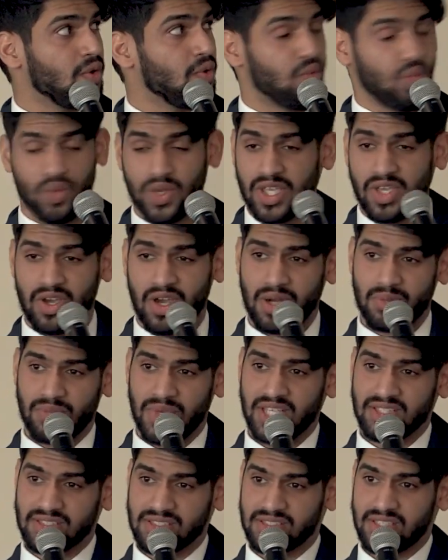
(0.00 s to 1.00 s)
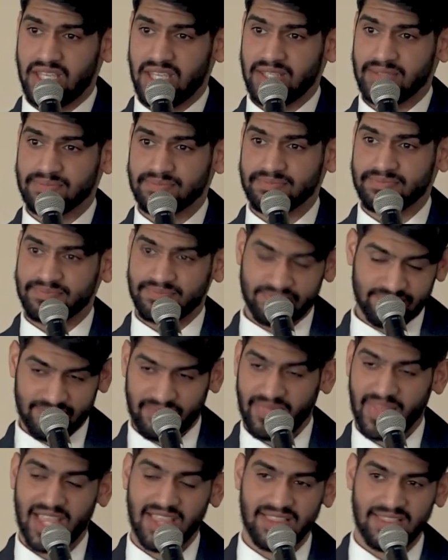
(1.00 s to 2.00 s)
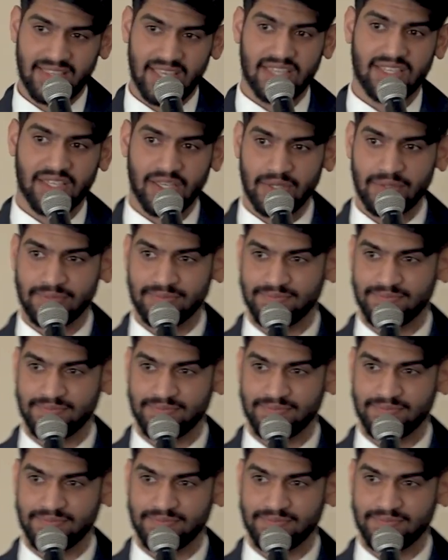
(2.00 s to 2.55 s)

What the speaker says: we are Penn State. Thank you.